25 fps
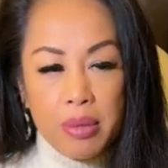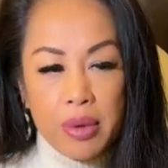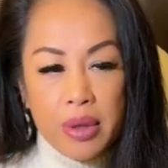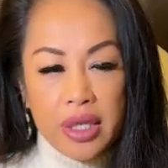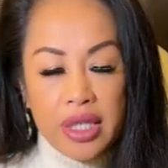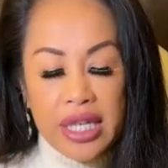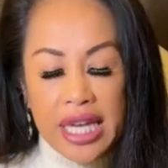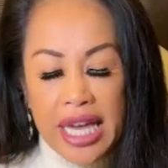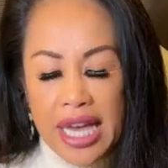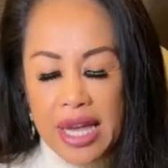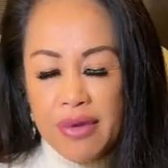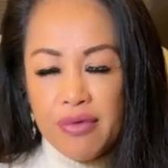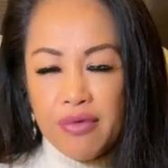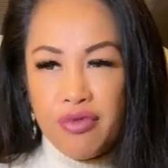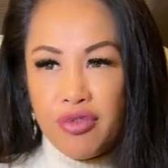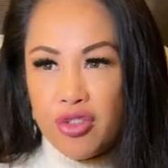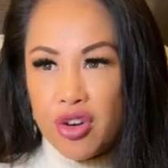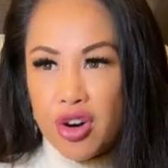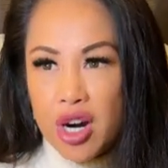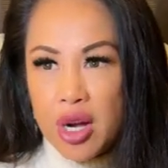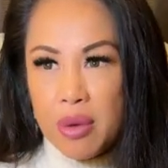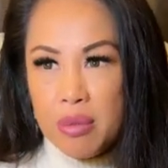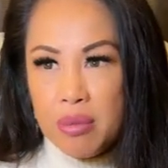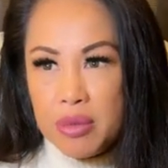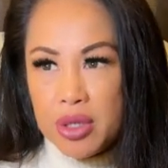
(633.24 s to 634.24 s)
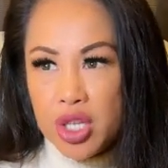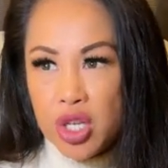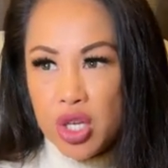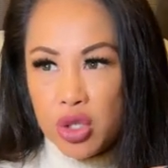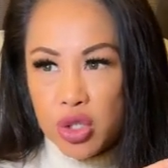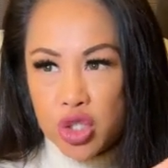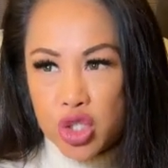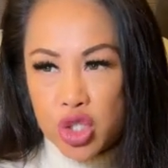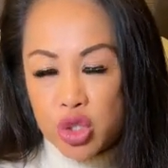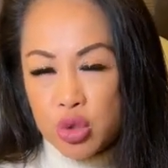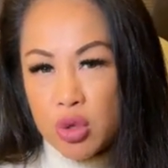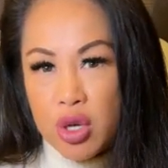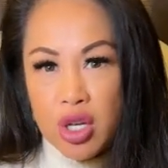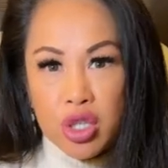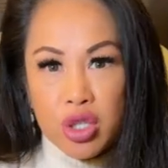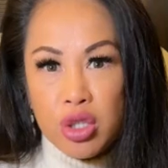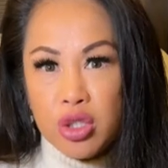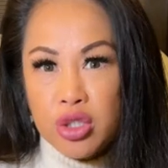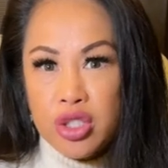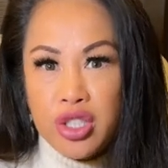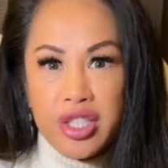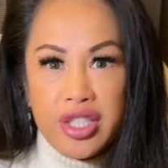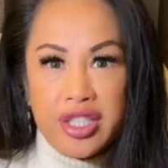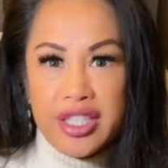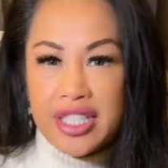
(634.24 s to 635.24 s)
came from, struggle
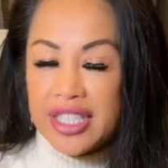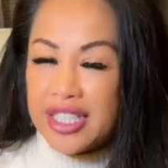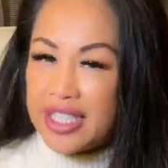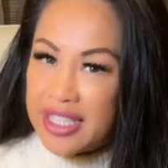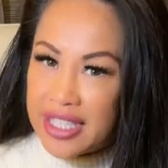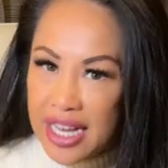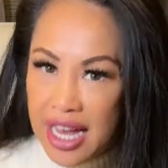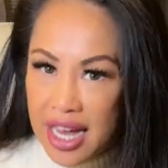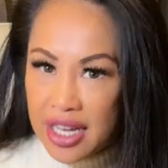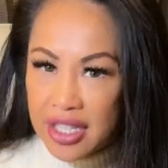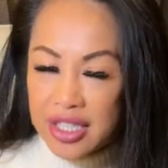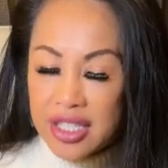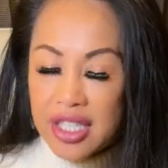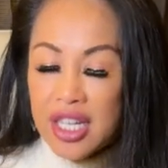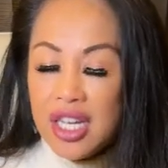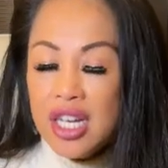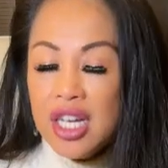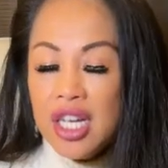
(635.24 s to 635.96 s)
to success?